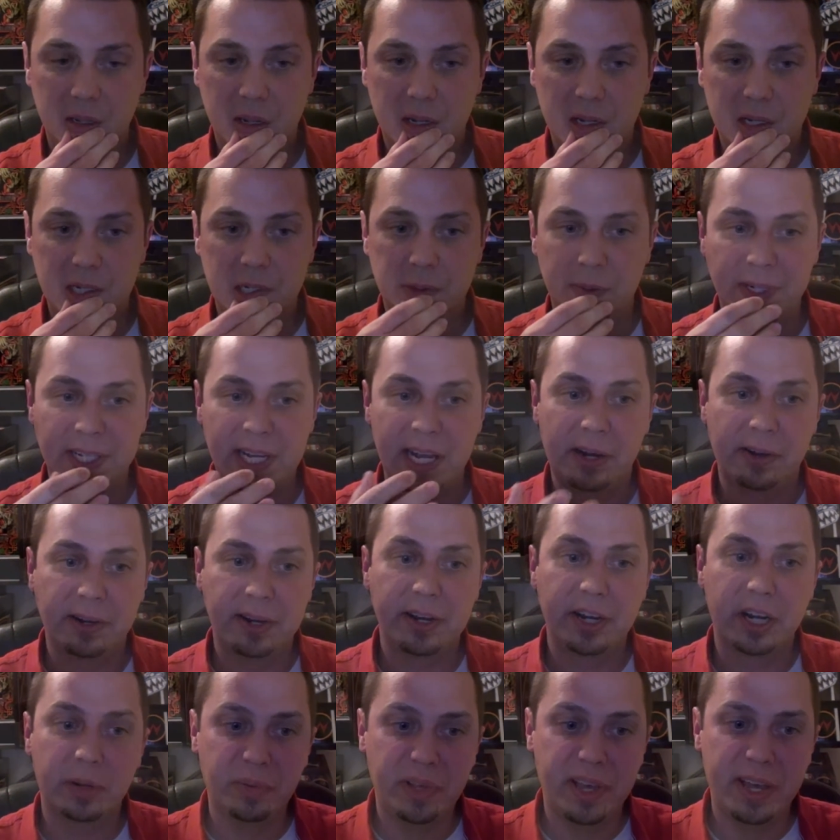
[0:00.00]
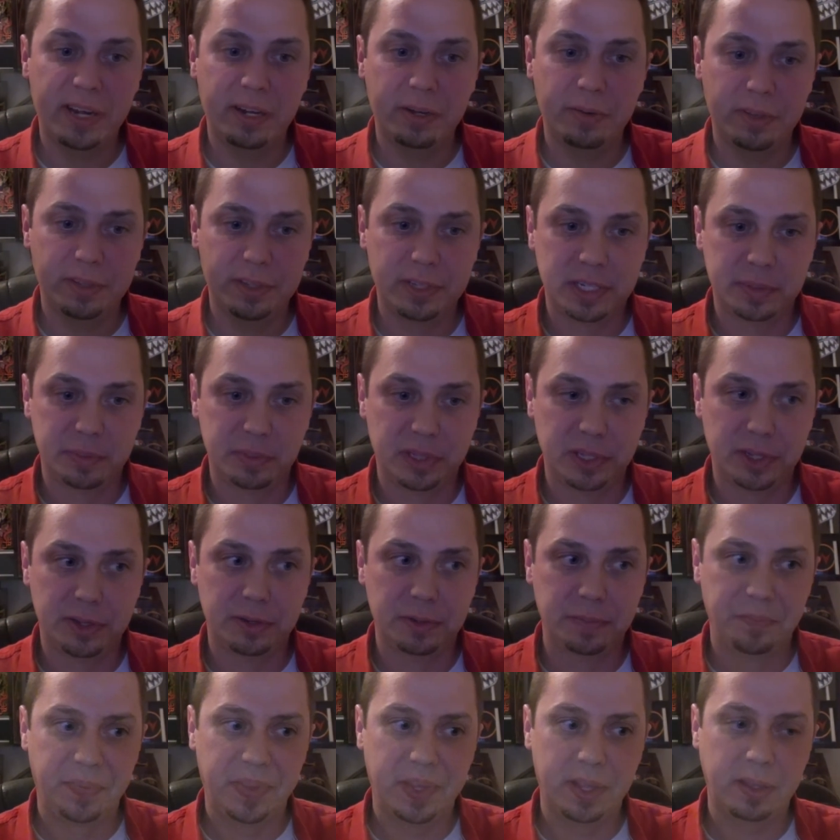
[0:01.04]
So it's anchored in your bladder with this
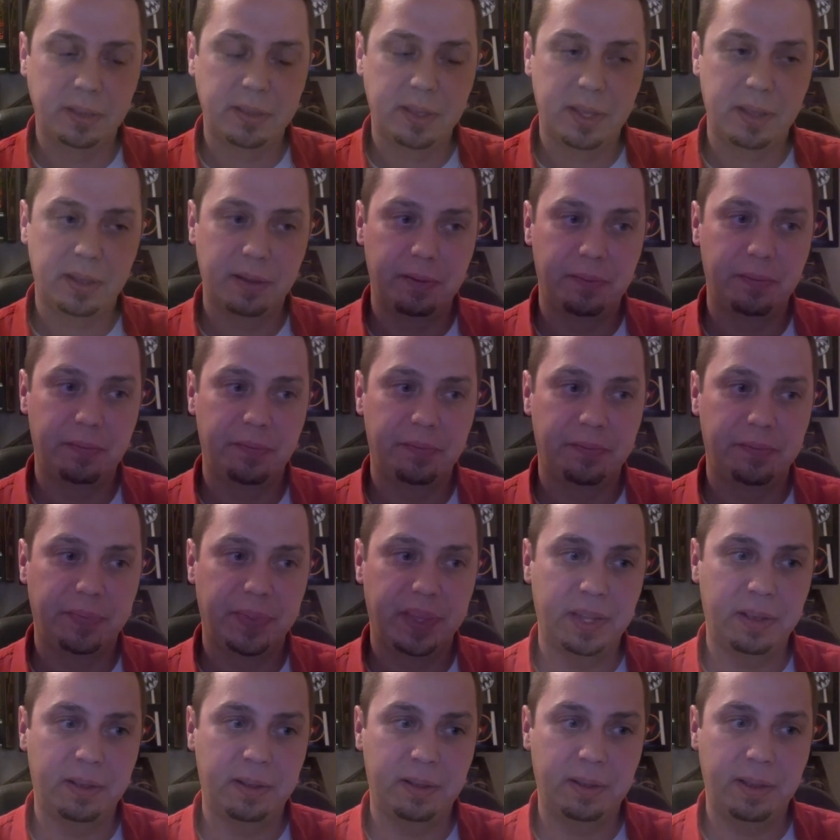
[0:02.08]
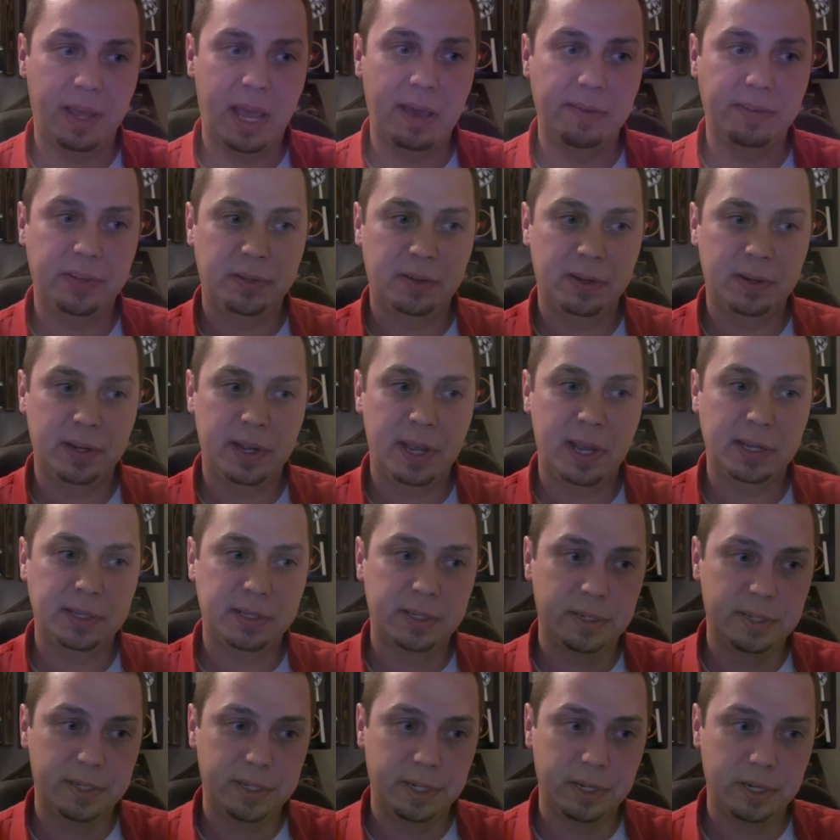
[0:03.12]
balloon, and then after it
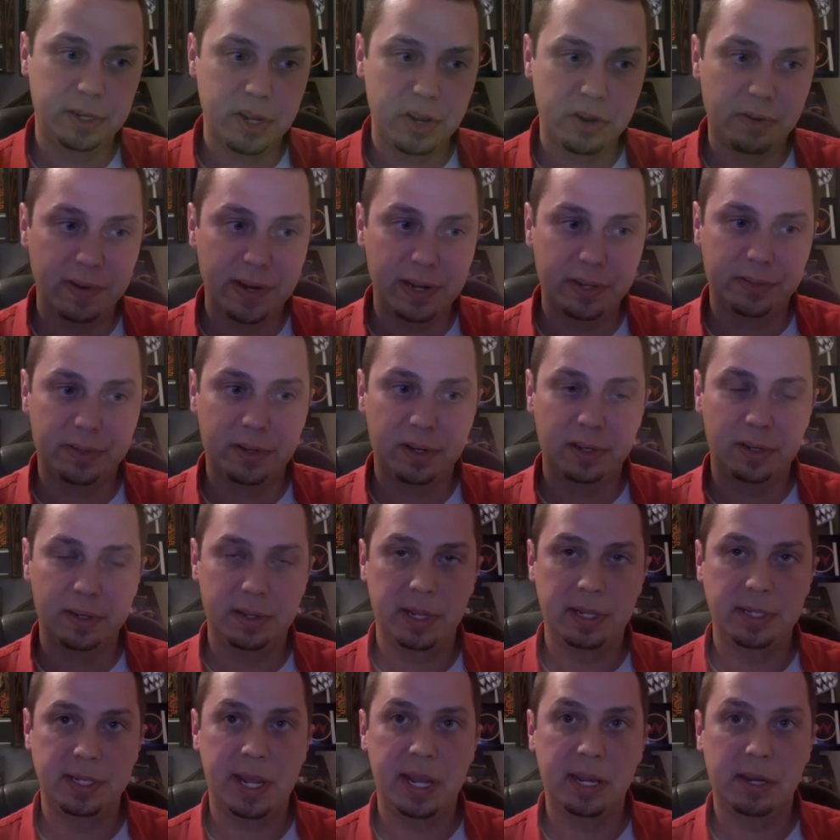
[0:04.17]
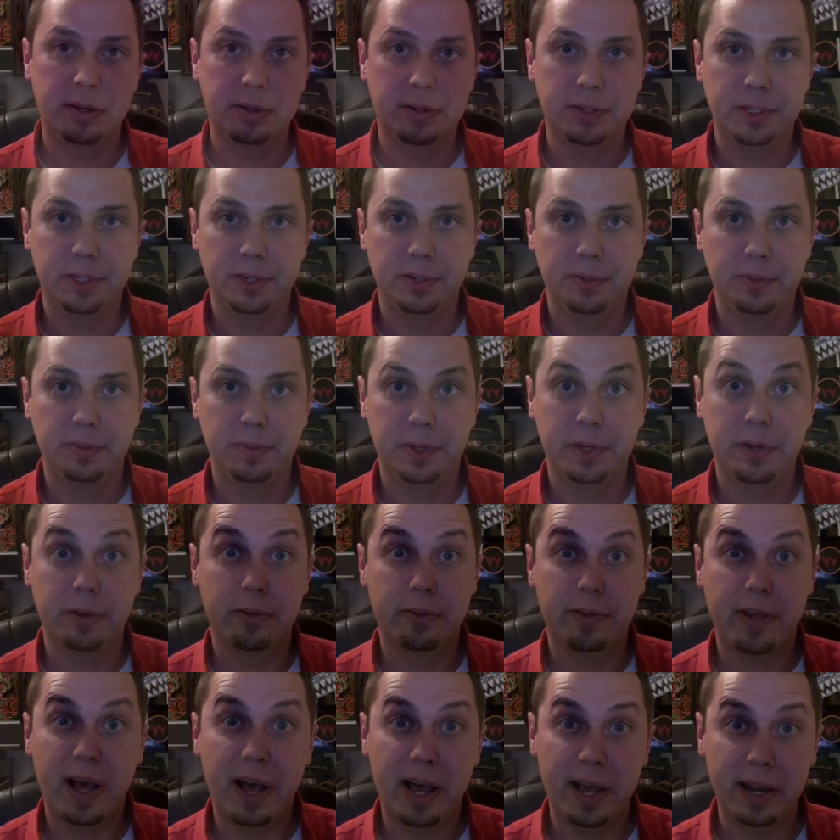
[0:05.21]
exits your urethra, it's anchored to your
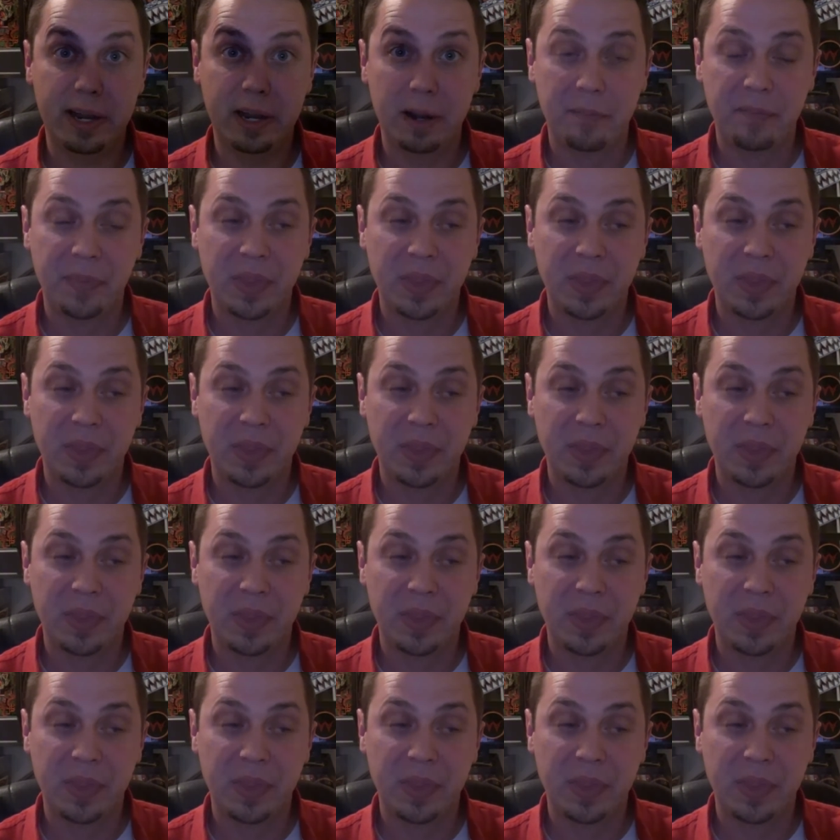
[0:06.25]
thigh.